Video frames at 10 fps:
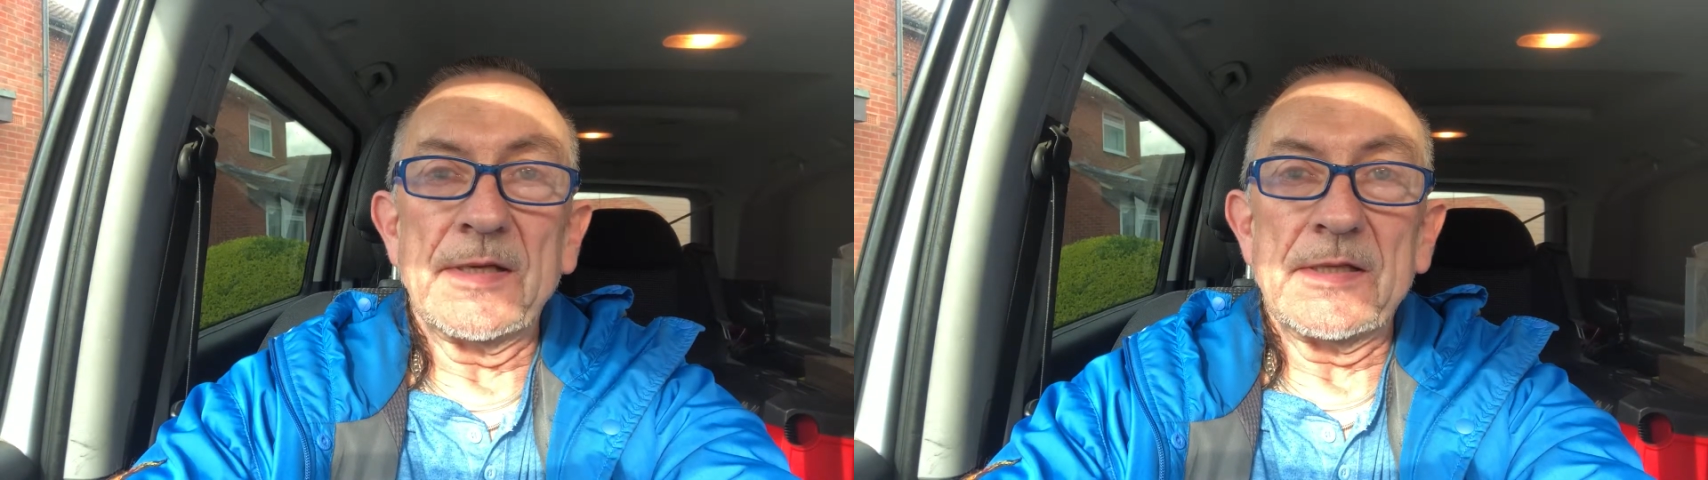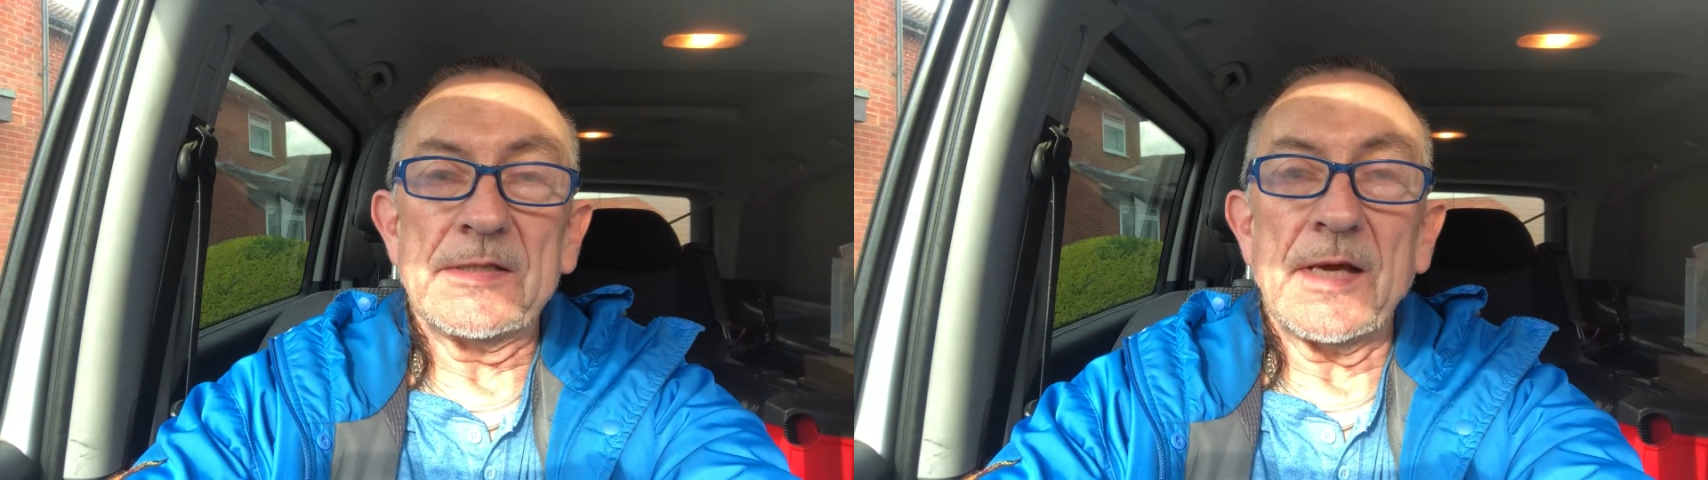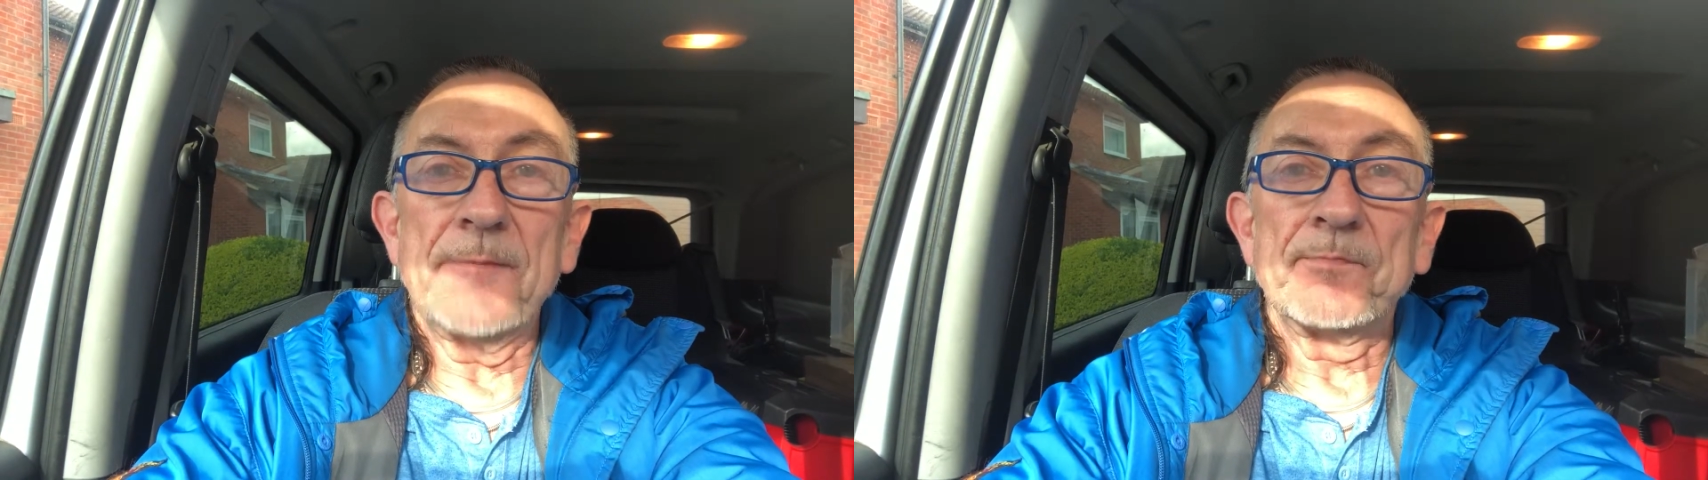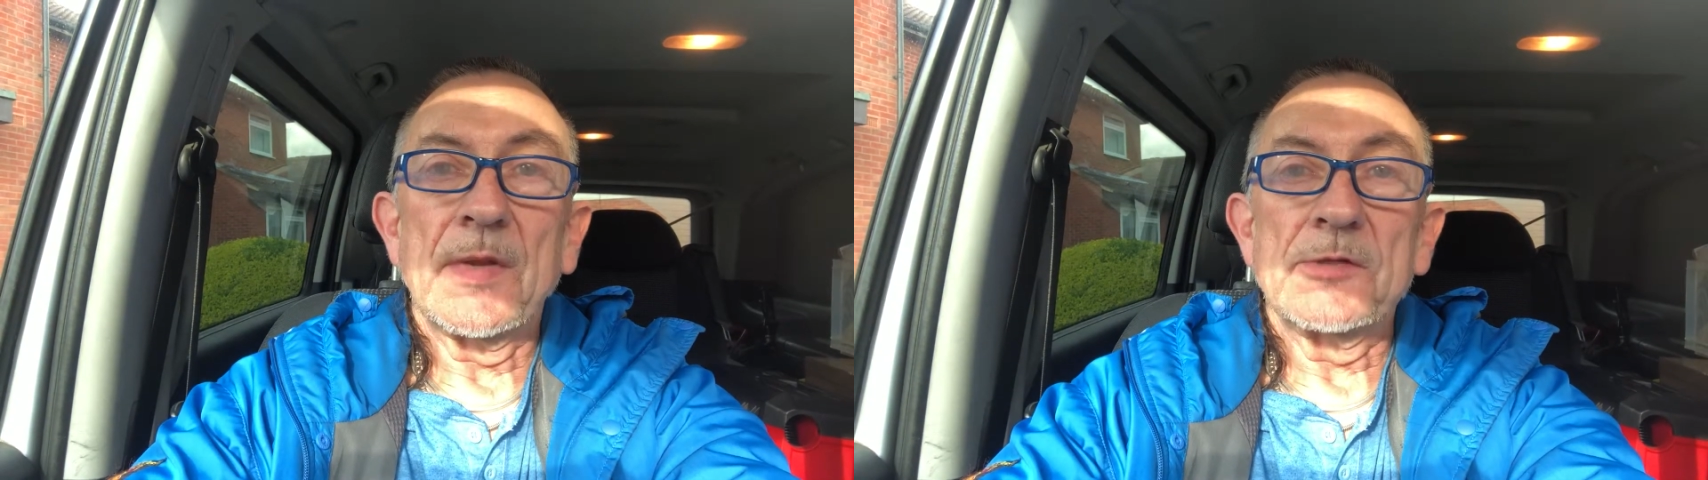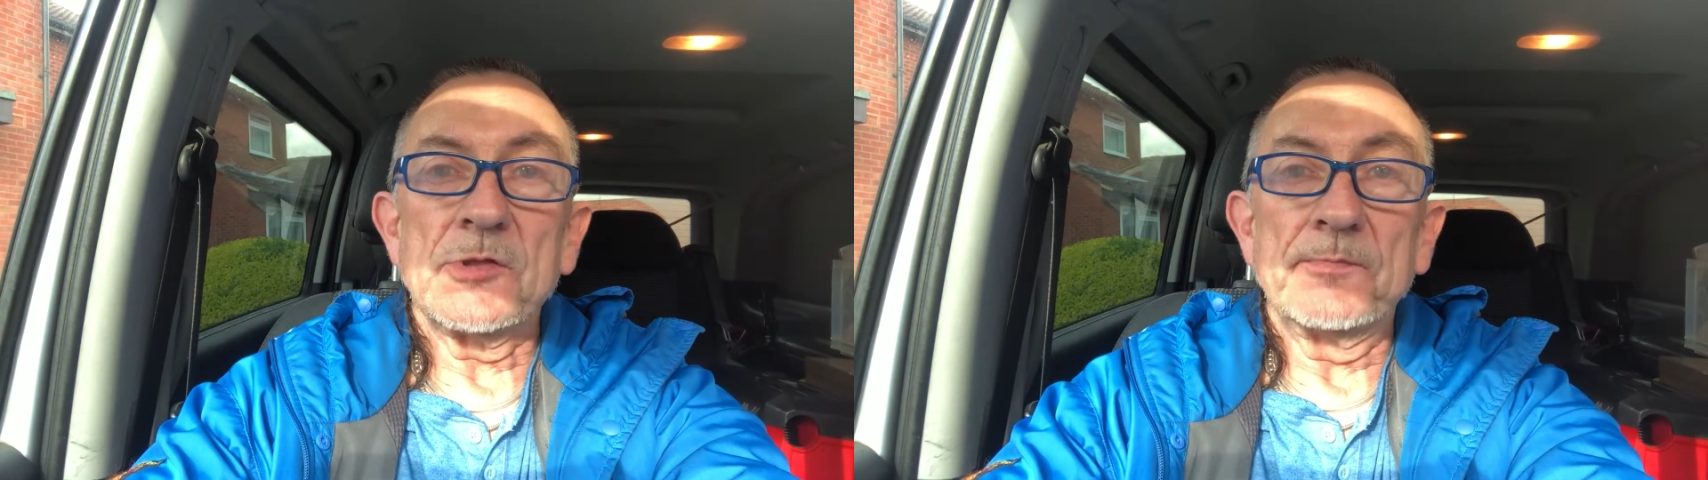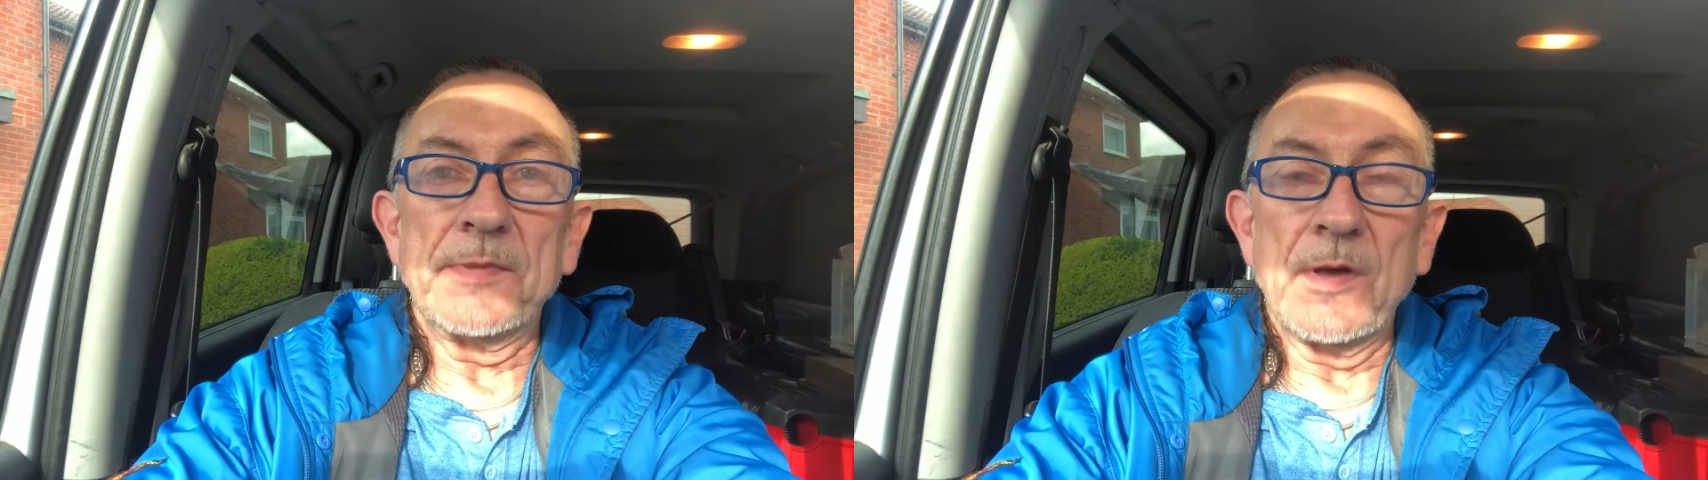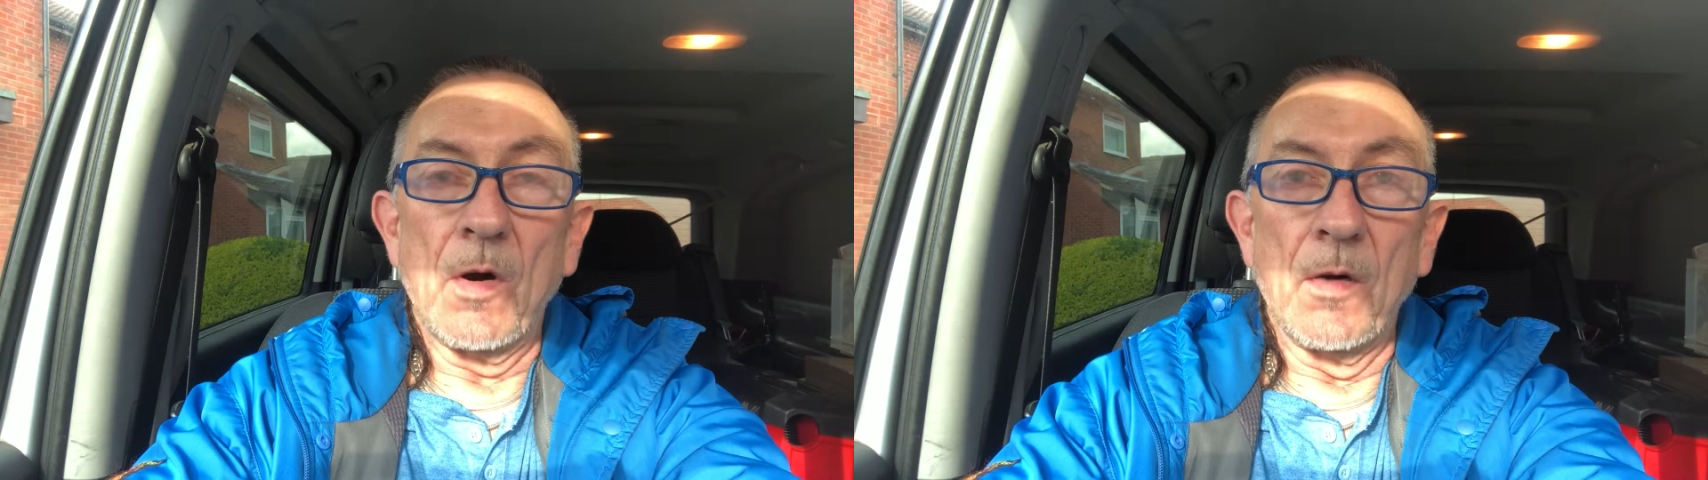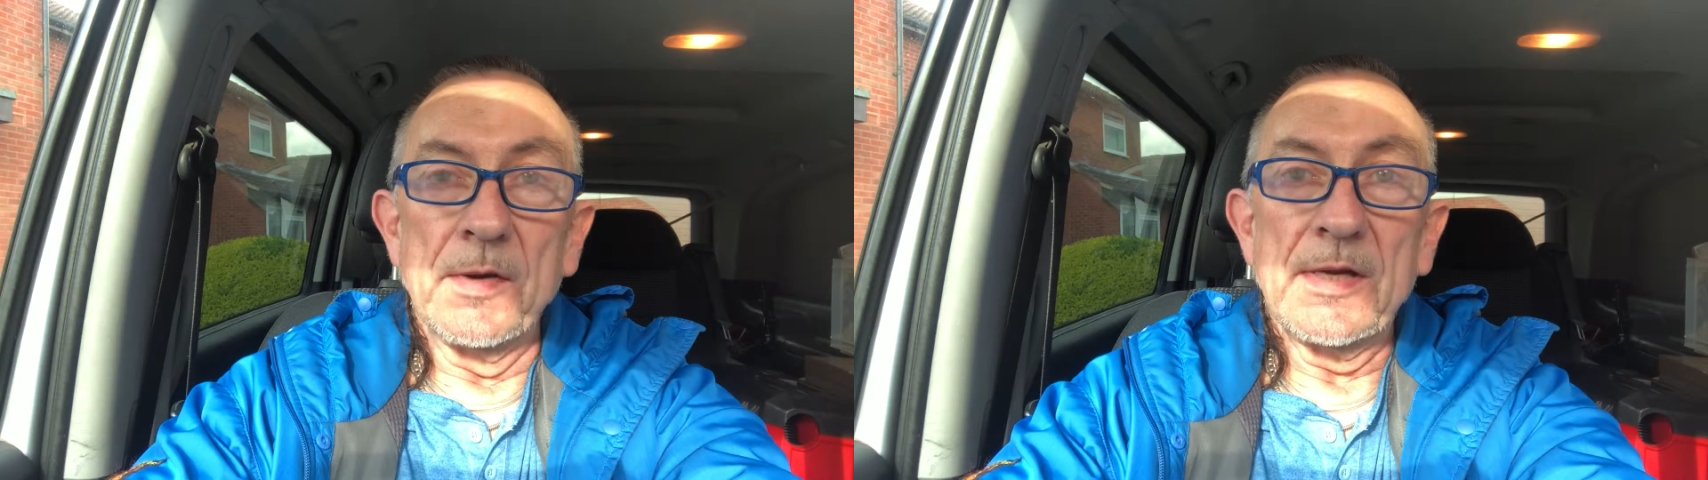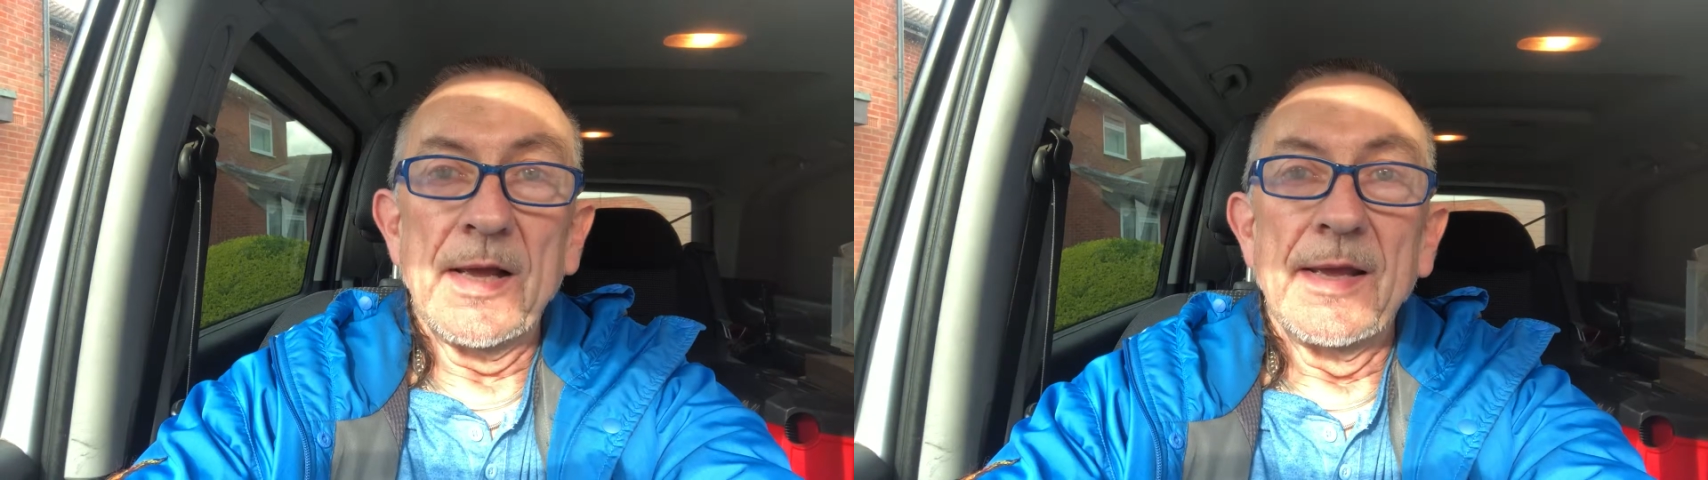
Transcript: heater should be on.